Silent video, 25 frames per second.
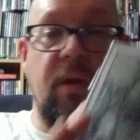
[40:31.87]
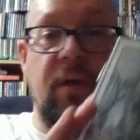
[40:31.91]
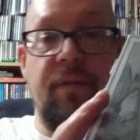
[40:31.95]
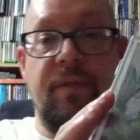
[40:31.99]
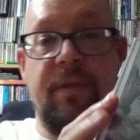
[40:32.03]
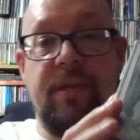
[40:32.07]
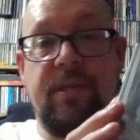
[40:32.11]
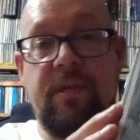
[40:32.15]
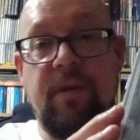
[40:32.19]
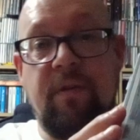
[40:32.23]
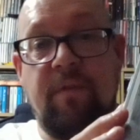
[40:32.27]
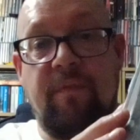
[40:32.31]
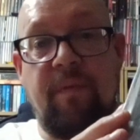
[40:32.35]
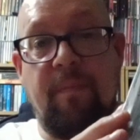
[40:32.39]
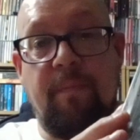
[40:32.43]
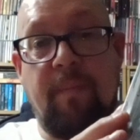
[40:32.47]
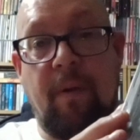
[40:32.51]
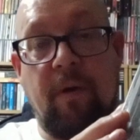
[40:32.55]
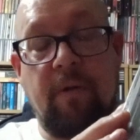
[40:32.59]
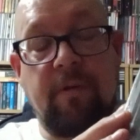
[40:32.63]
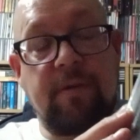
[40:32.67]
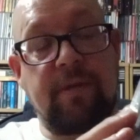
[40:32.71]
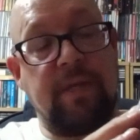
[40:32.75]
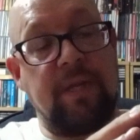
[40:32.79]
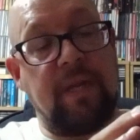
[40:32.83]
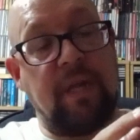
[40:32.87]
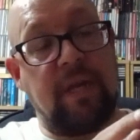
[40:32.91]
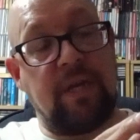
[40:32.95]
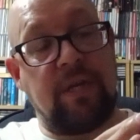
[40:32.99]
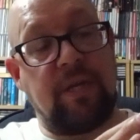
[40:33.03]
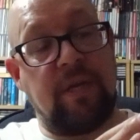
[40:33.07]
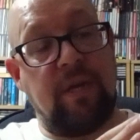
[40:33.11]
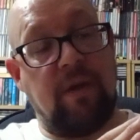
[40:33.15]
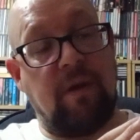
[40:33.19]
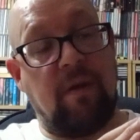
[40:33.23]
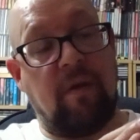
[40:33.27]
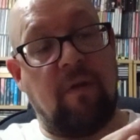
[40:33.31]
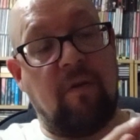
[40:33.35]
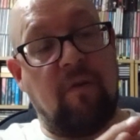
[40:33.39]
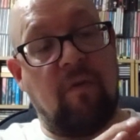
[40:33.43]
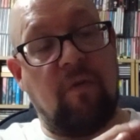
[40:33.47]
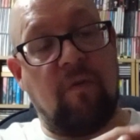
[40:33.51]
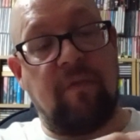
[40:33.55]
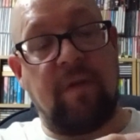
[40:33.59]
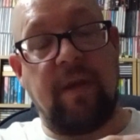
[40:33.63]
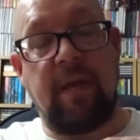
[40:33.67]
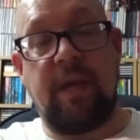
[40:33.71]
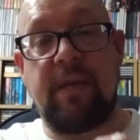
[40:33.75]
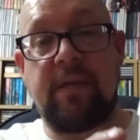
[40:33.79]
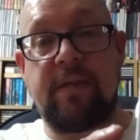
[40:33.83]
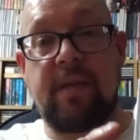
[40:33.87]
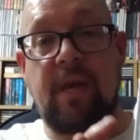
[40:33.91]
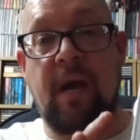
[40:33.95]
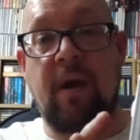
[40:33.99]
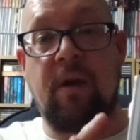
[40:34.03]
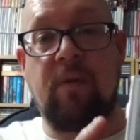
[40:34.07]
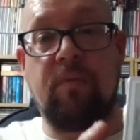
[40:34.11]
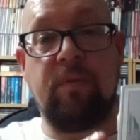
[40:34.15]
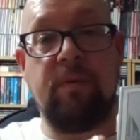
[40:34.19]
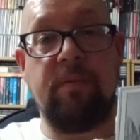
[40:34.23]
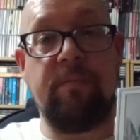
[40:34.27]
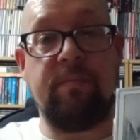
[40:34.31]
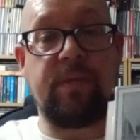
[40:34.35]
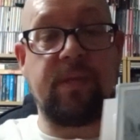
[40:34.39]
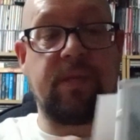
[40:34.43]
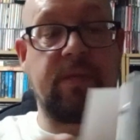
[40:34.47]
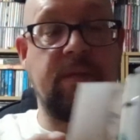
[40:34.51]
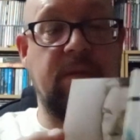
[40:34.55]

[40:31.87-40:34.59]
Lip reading: the silver box edition of his albums,